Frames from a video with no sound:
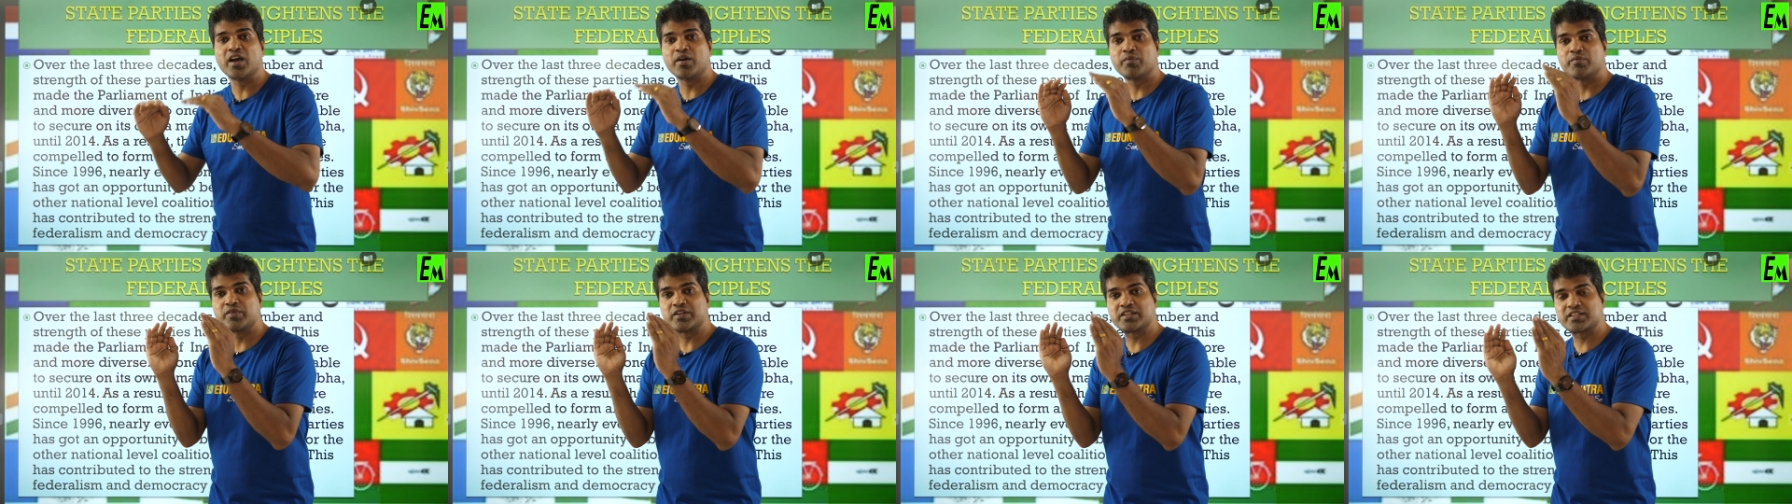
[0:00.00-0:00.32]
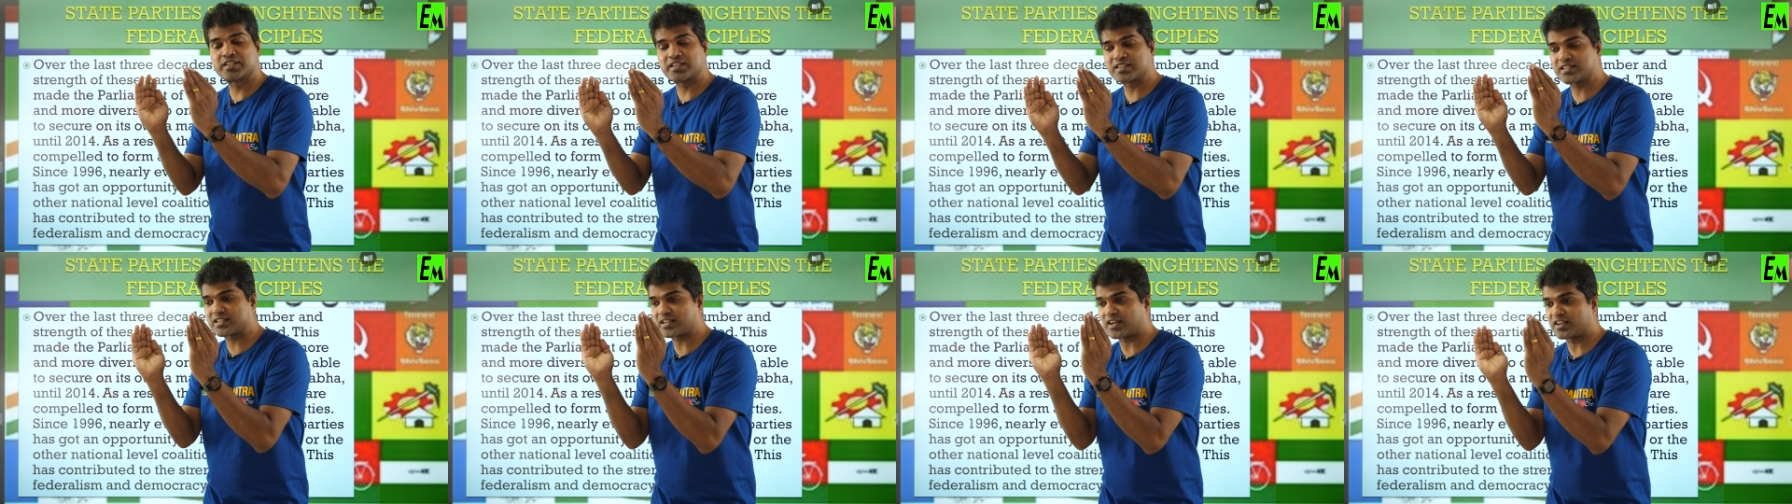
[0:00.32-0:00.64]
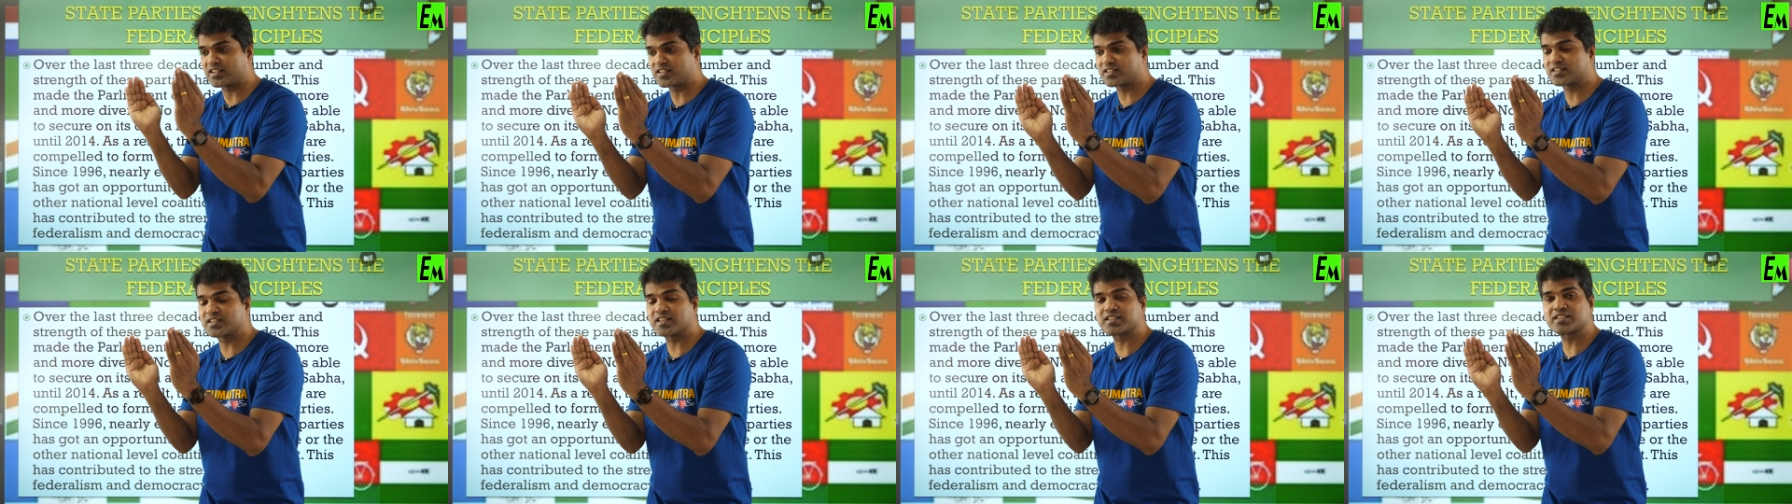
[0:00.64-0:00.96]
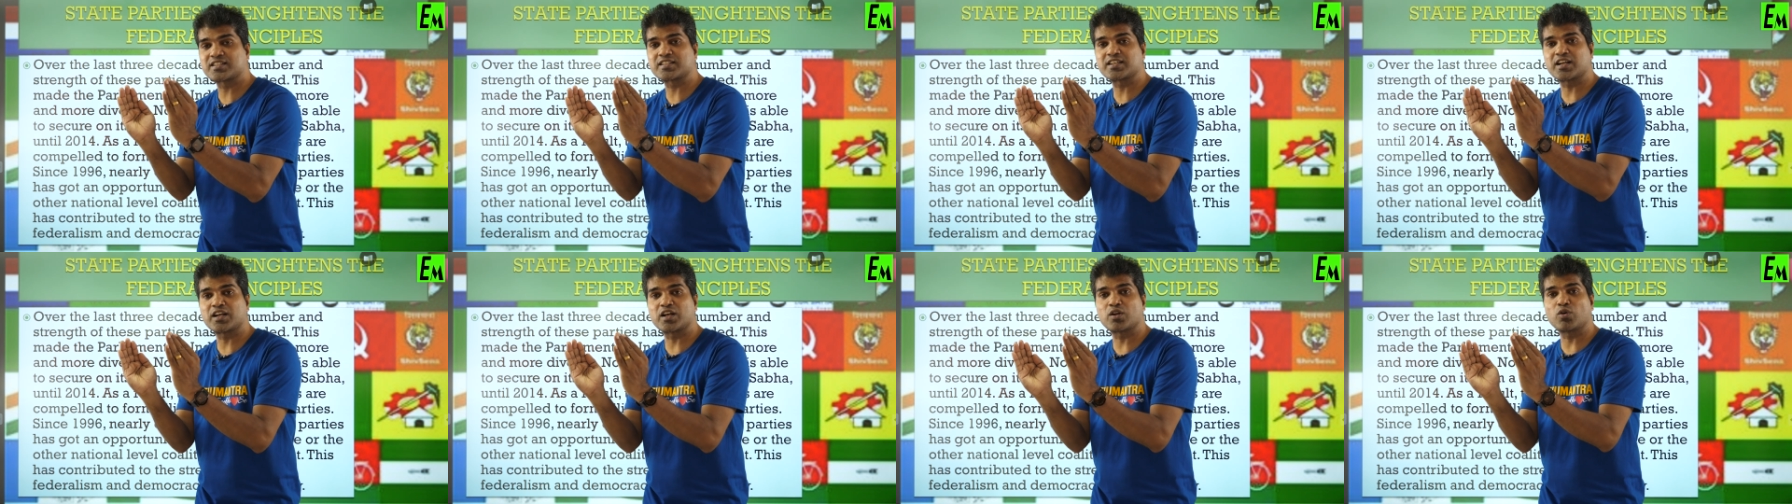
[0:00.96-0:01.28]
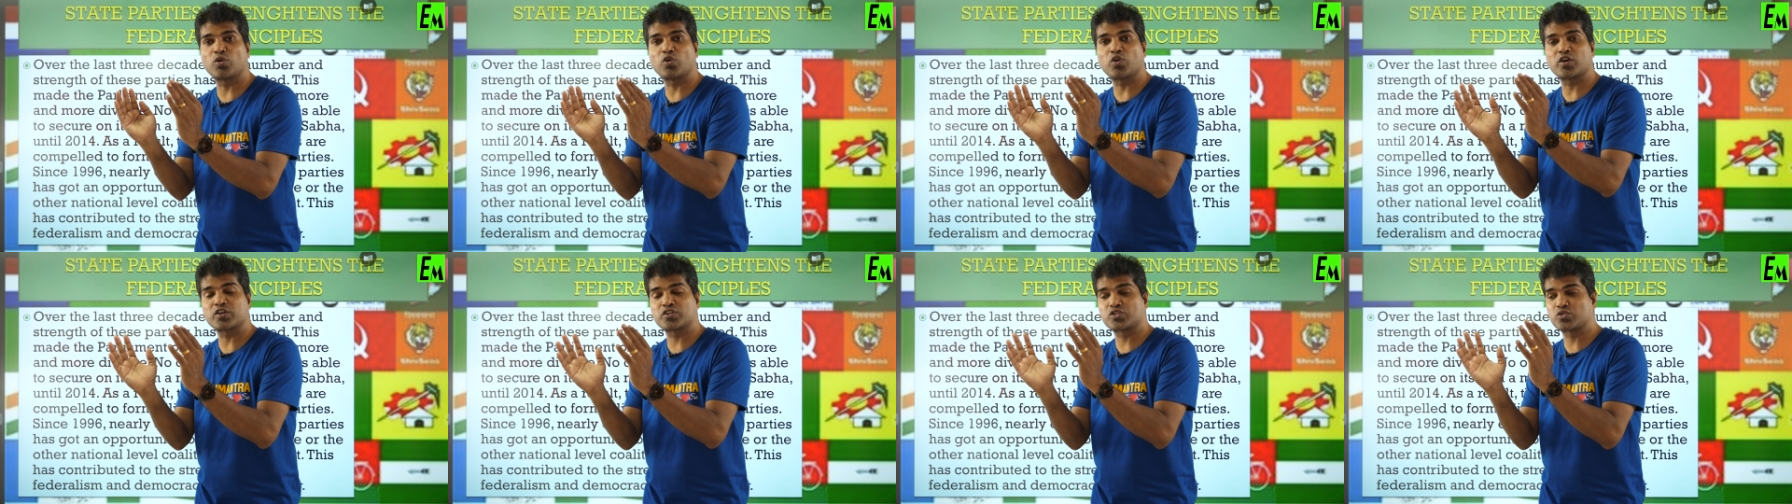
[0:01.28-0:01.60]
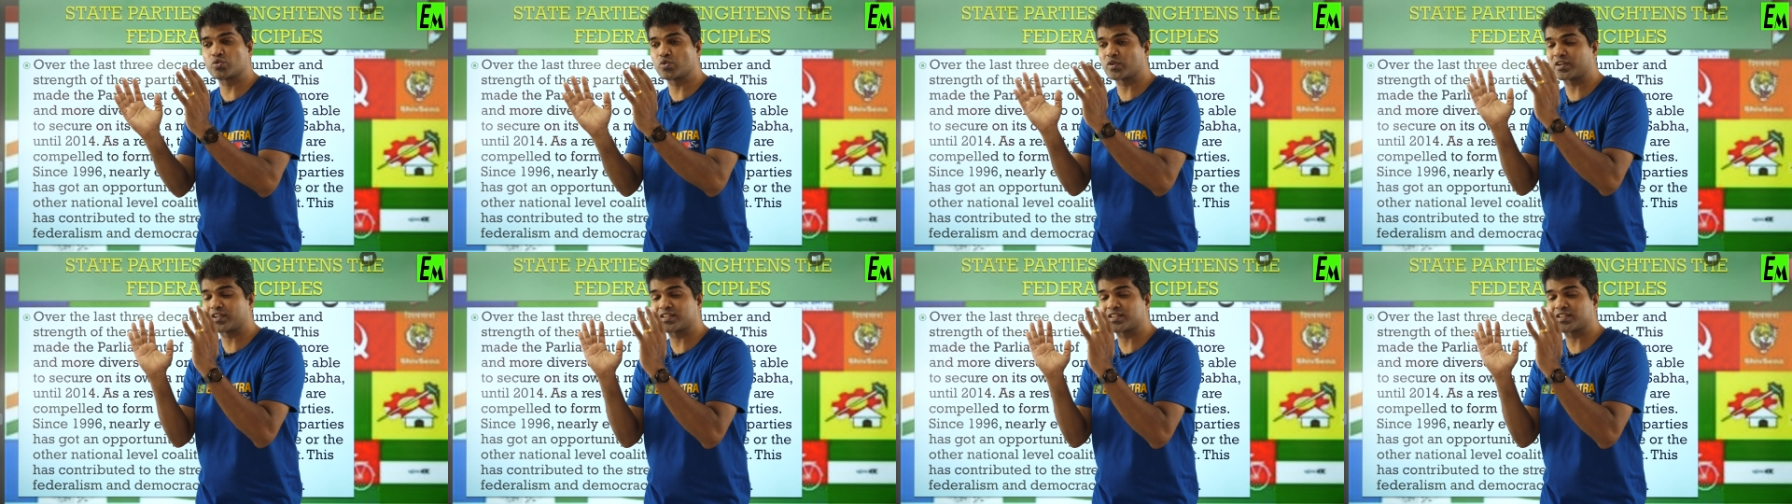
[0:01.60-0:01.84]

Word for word: which is consisted or too